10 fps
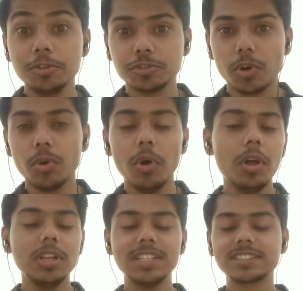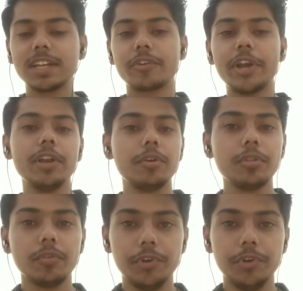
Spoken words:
So let's get right into the